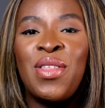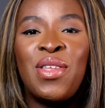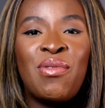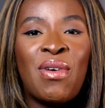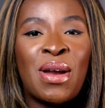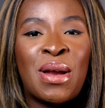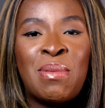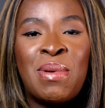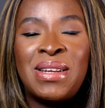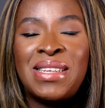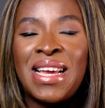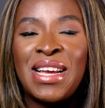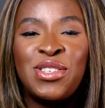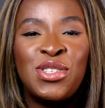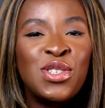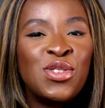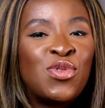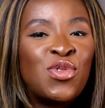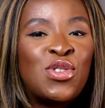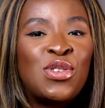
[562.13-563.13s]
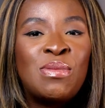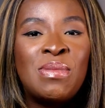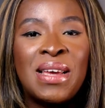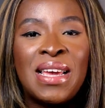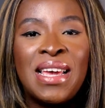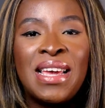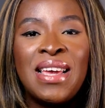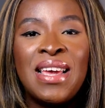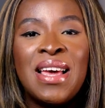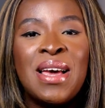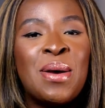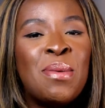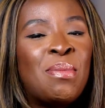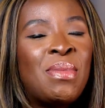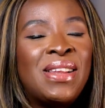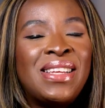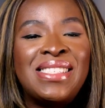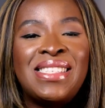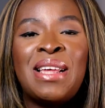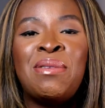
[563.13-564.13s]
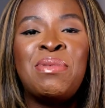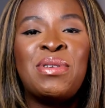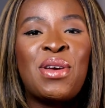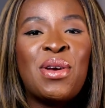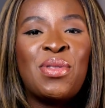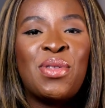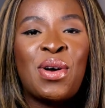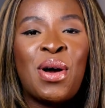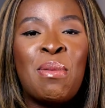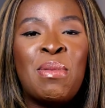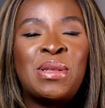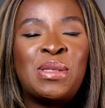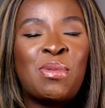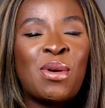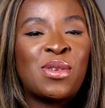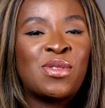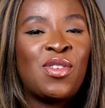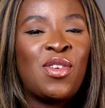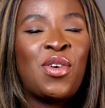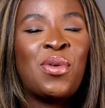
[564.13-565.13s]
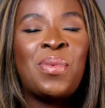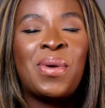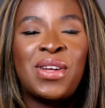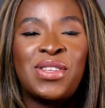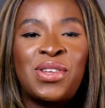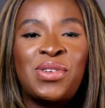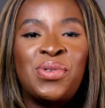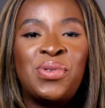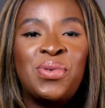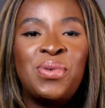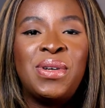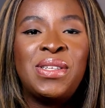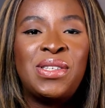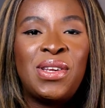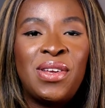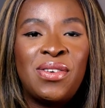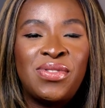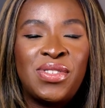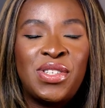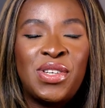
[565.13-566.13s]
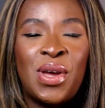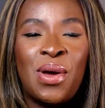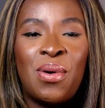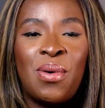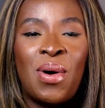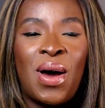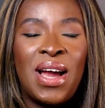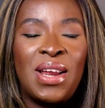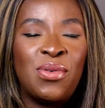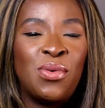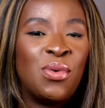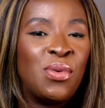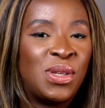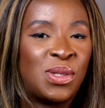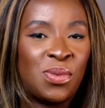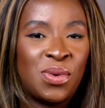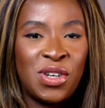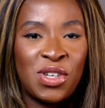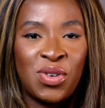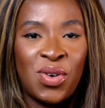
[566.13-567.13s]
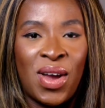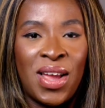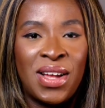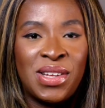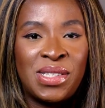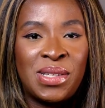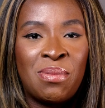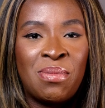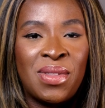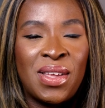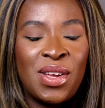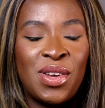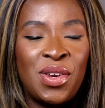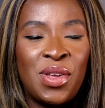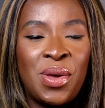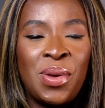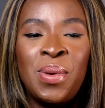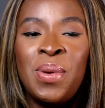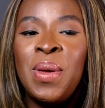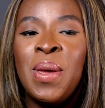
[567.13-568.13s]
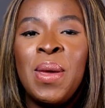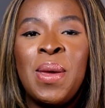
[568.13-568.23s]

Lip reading: recommendations for me, please let me know in the comments box below, because I'd always love to know and always want to try out something new.